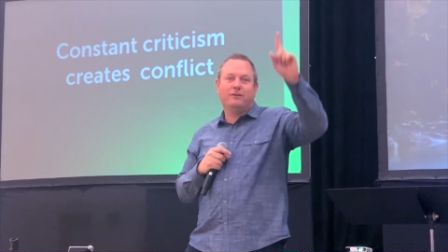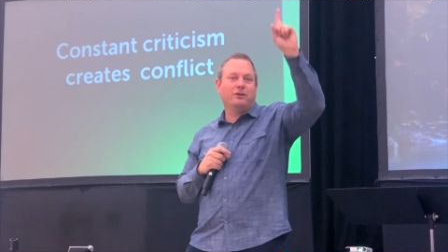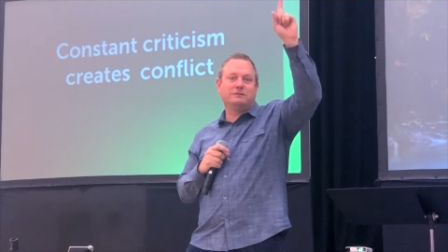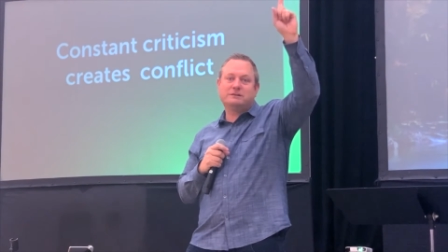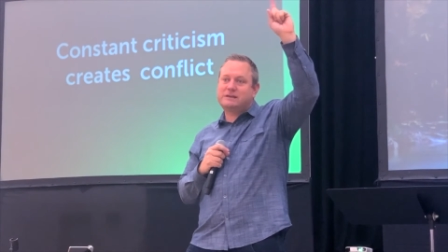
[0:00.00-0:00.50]
you
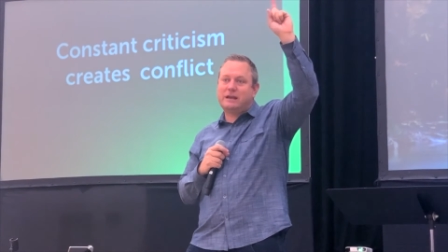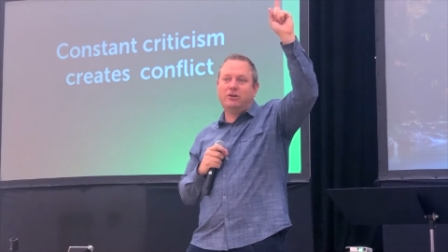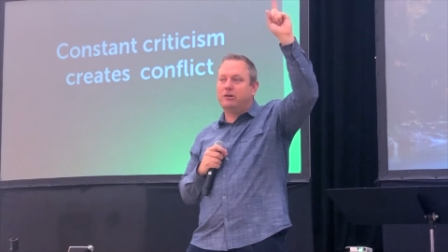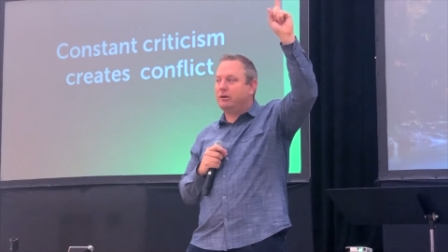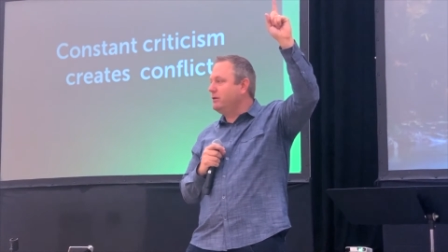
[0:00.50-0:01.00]
can just say,
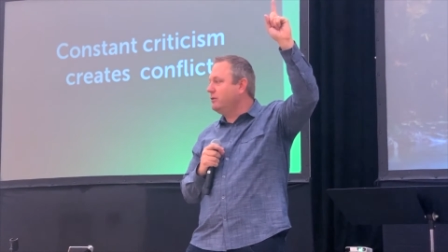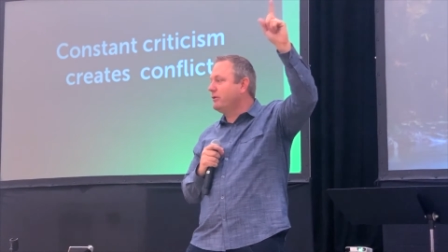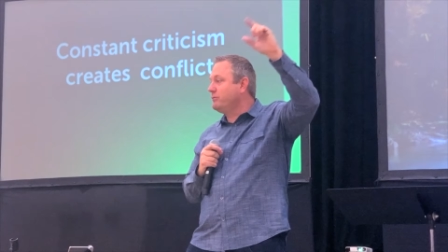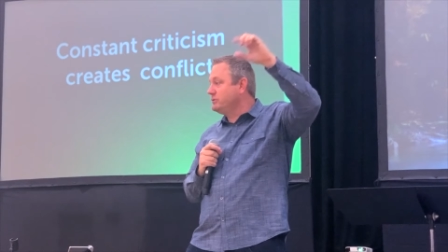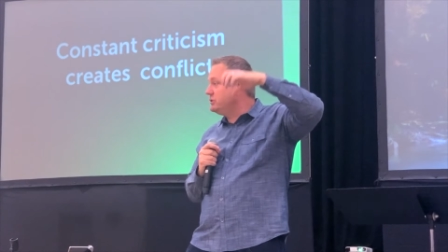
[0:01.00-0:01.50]
Lord,
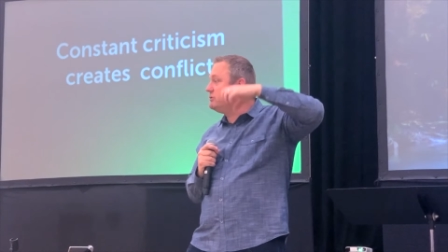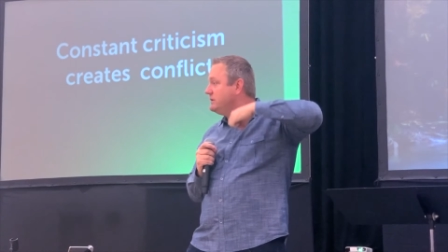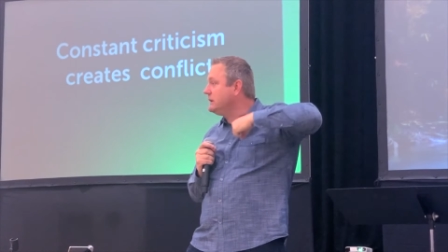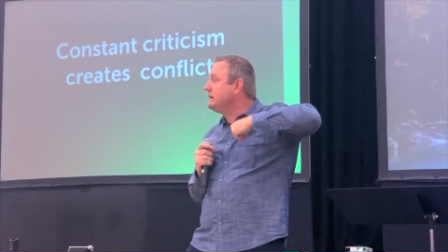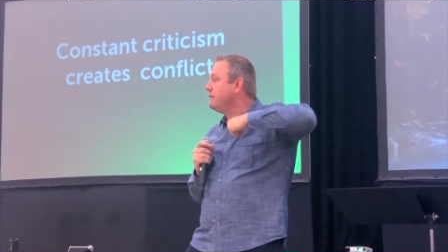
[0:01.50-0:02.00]
Lord, would you
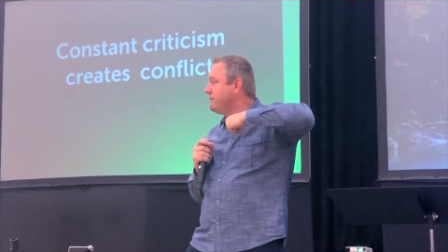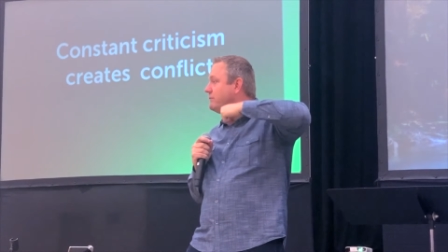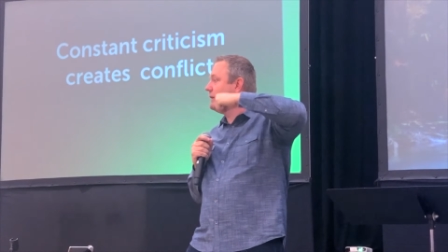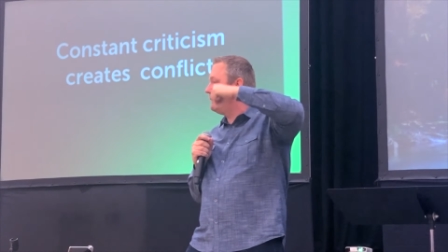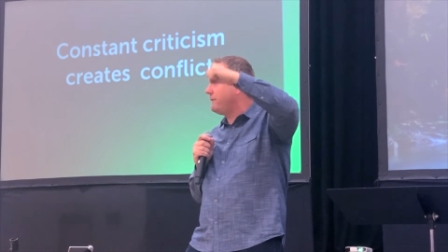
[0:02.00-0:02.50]
deliver
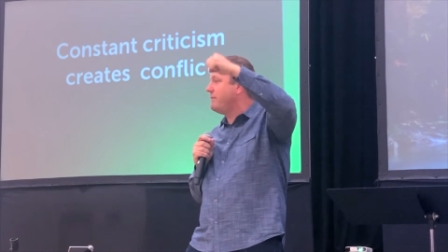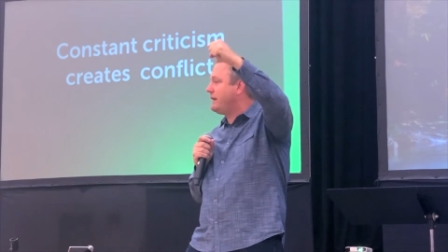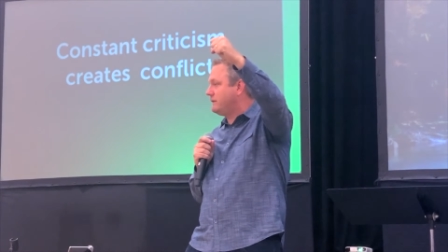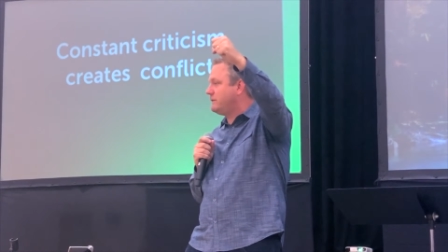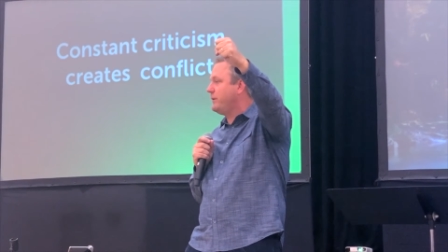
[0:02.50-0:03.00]
me from
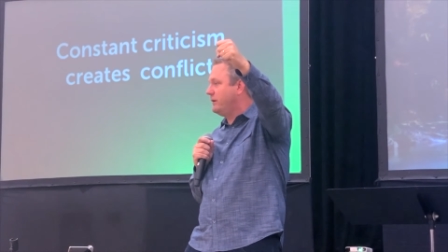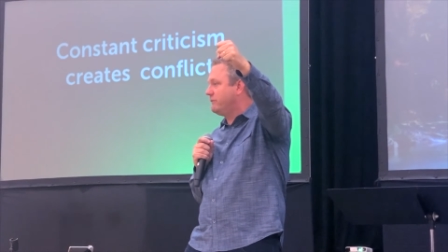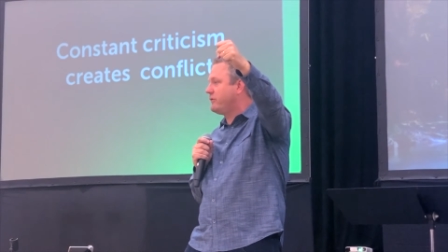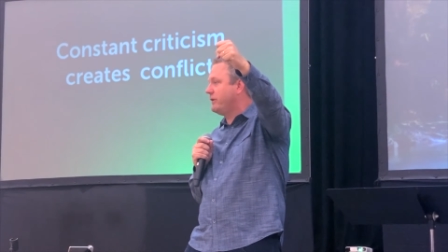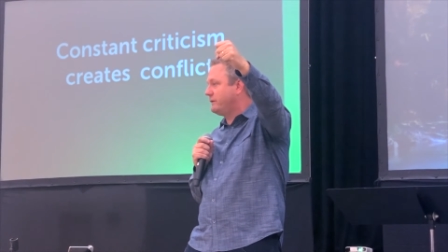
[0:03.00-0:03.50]
that spirit
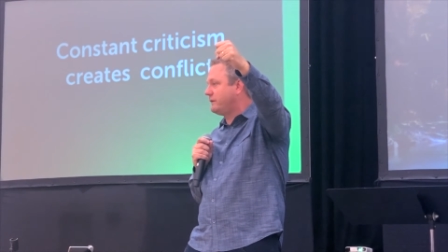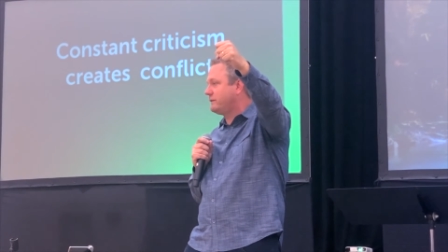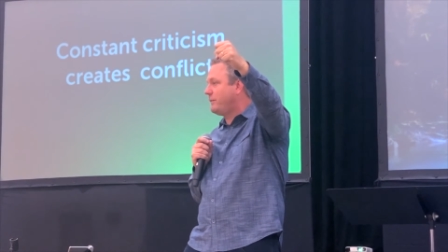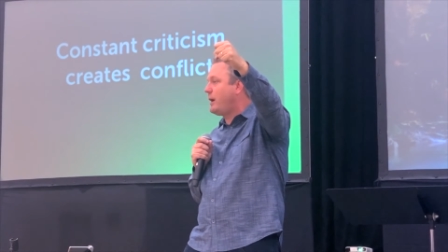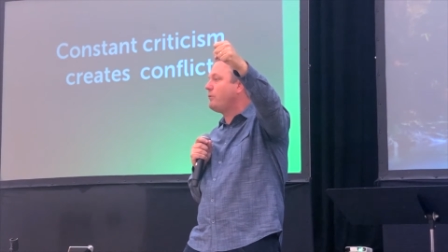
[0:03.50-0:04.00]
of
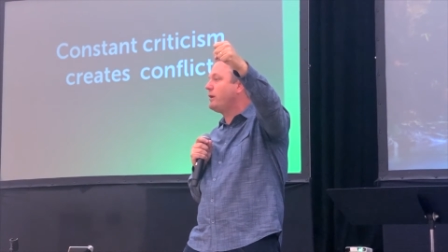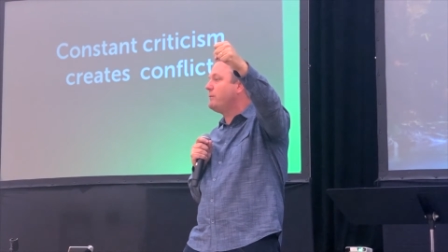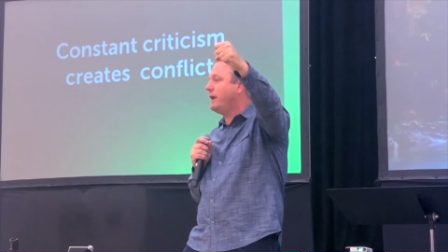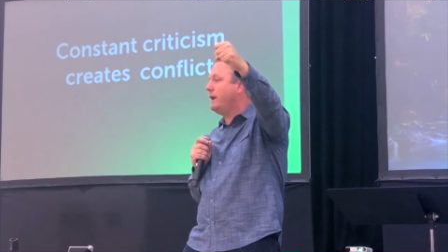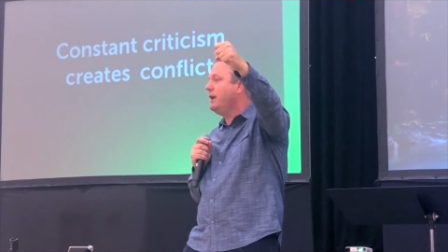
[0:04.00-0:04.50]
criticism? I want
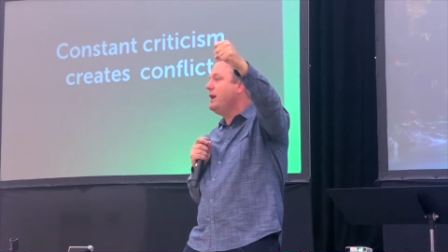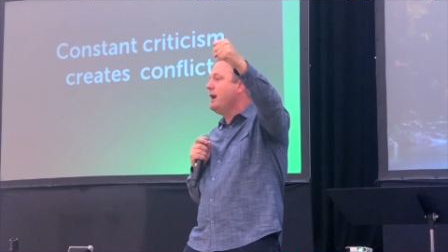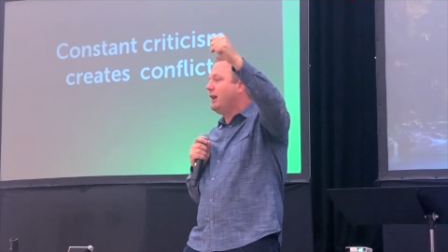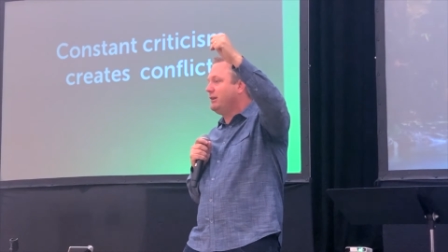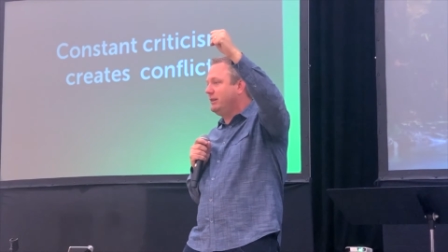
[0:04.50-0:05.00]
to
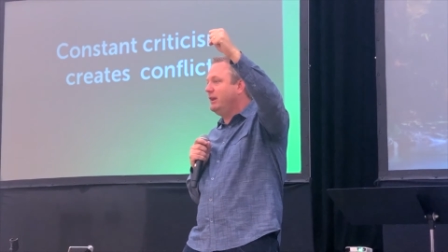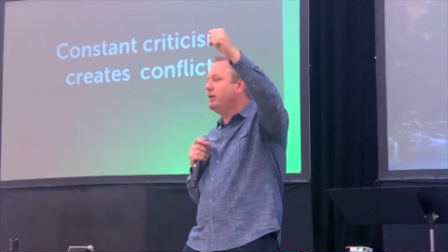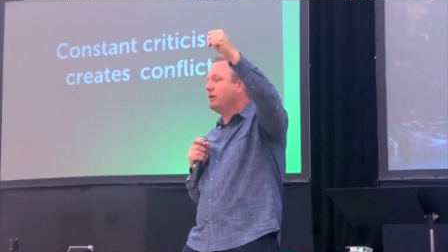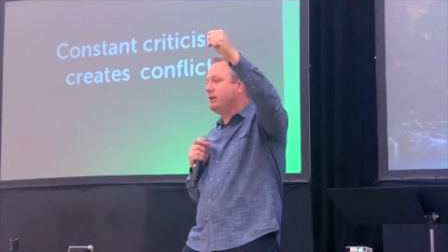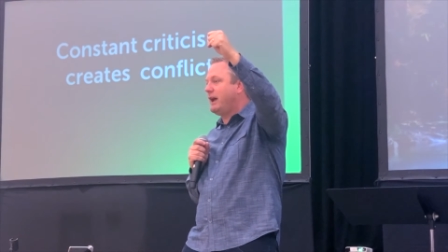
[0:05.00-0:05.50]
be a
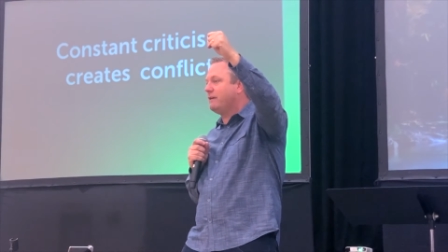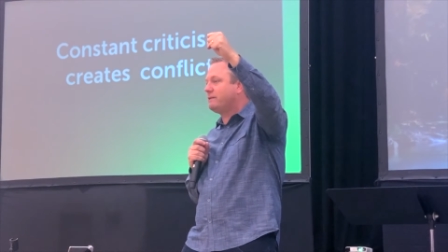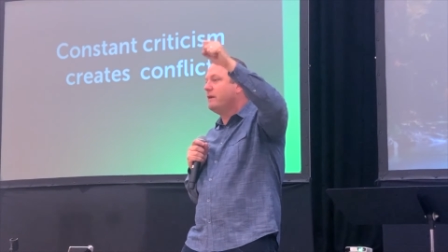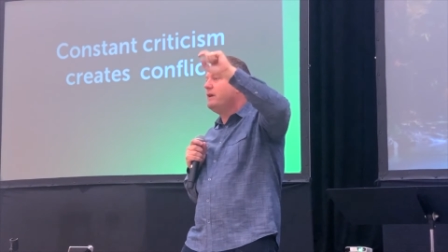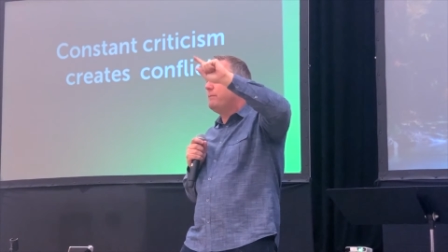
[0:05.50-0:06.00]
leader,
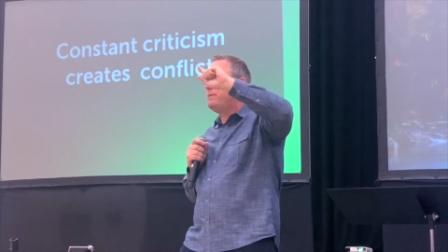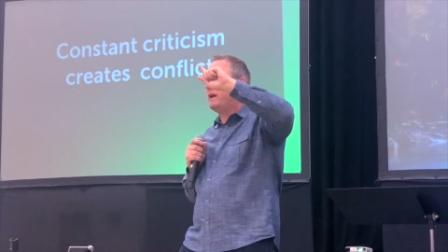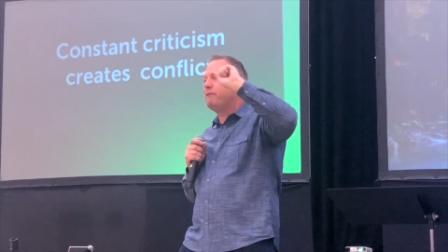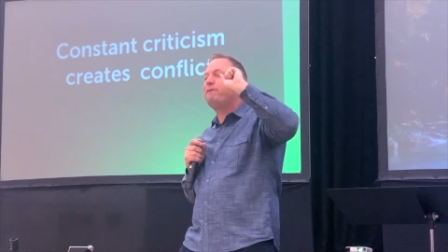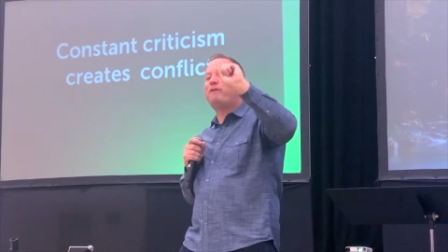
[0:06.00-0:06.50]
yes,
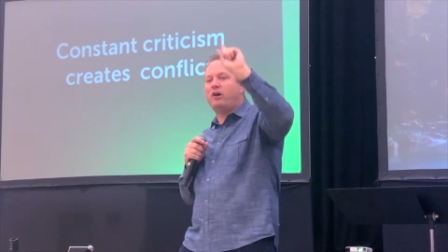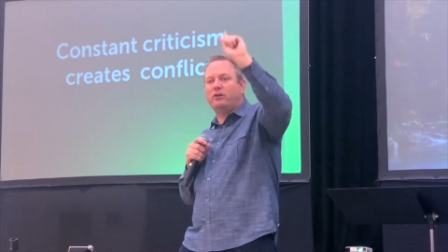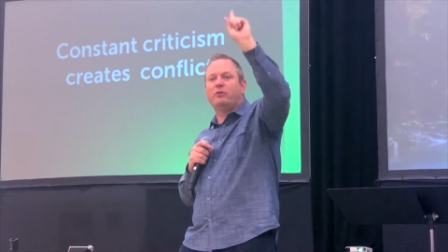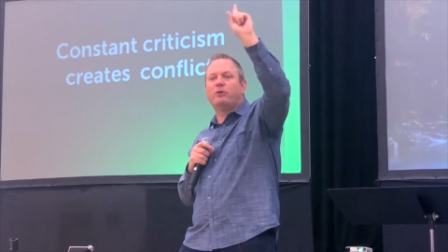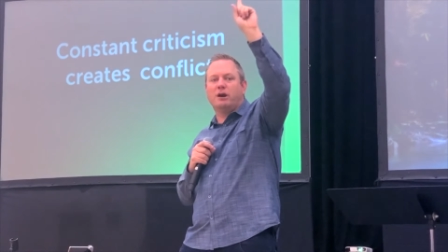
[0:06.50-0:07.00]
but a
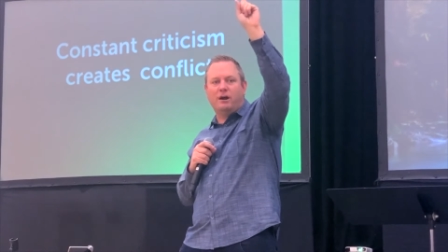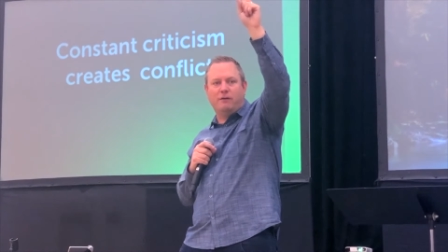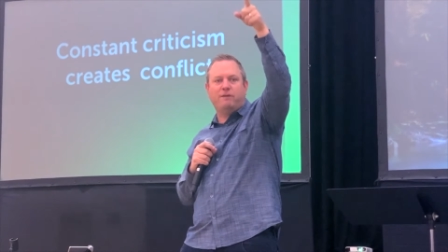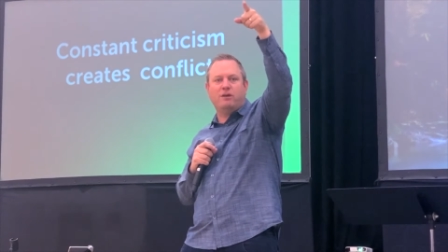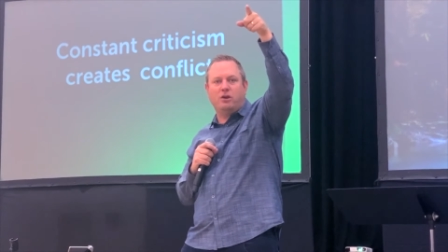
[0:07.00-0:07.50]
follower
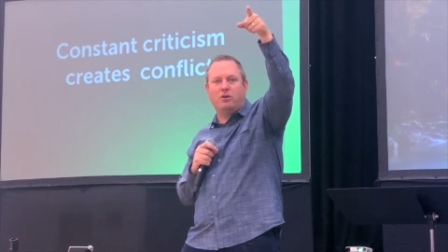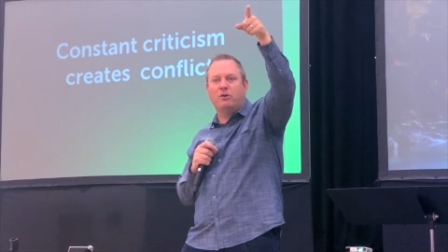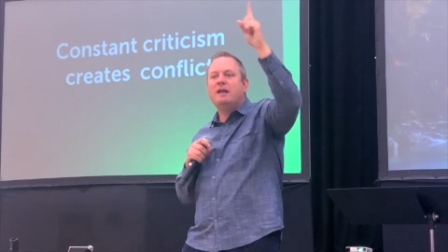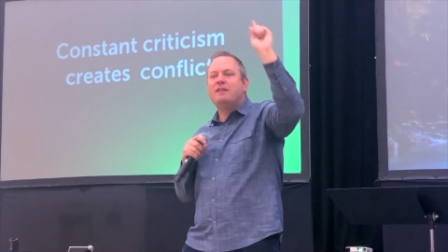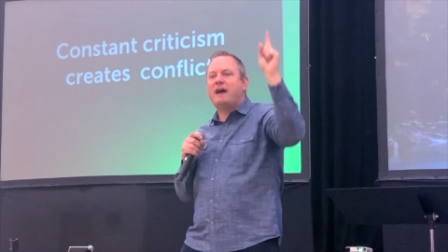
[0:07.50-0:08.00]
of
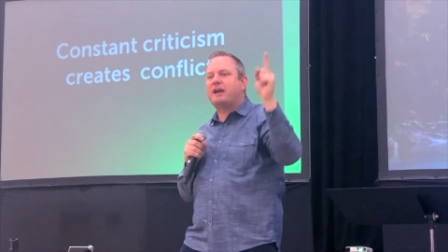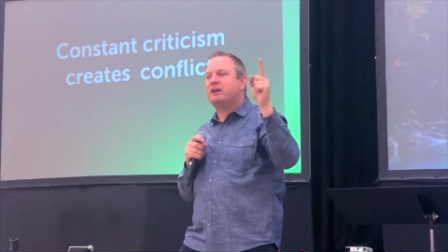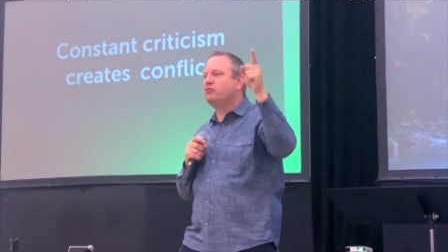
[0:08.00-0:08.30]
you that